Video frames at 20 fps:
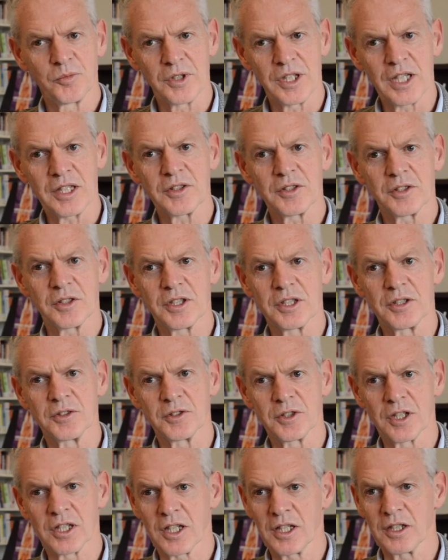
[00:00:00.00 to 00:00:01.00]
that
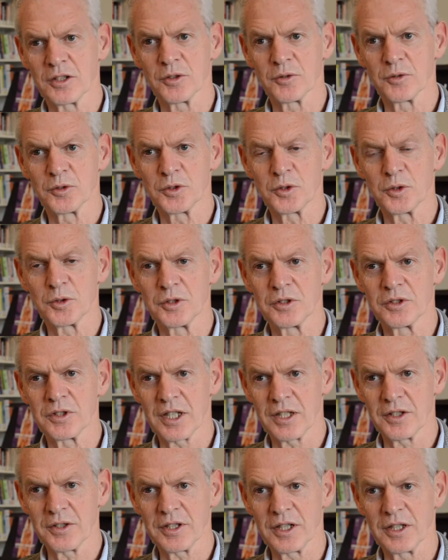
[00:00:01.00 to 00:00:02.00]
is the kind of student,
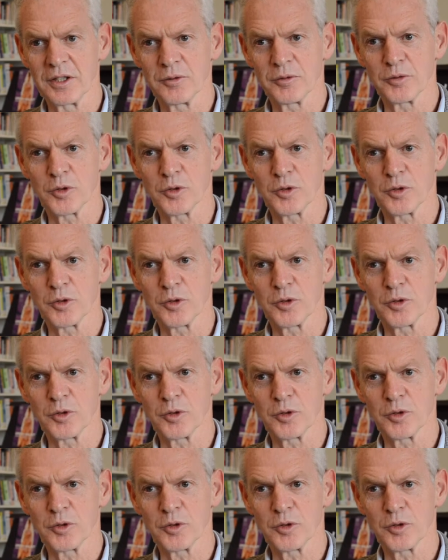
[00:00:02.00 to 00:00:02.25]
I think,